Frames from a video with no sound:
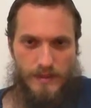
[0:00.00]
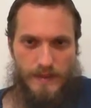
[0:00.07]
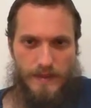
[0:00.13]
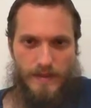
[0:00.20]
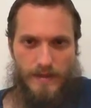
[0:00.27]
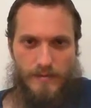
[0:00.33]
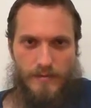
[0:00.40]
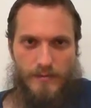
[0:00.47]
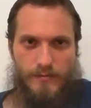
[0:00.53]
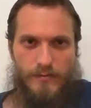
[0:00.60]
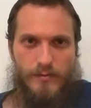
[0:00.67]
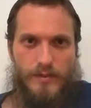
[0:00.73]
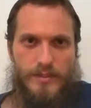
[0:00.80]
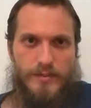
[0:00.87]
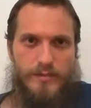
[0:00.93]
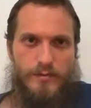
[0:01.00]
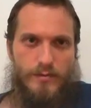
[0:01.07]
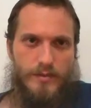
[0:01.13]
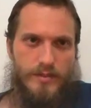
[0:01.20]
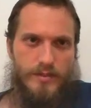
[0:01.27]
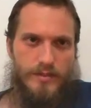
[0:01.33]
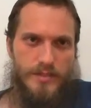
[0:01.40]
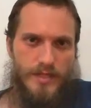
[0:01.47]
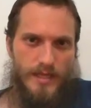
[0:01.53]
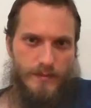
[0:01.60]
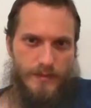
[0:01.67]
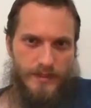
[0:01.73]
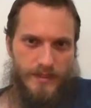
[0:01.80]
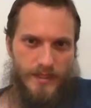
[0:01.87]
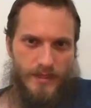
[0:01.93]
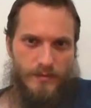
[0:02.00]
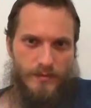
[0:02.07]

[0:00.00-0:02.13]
if we want to do a good job at that,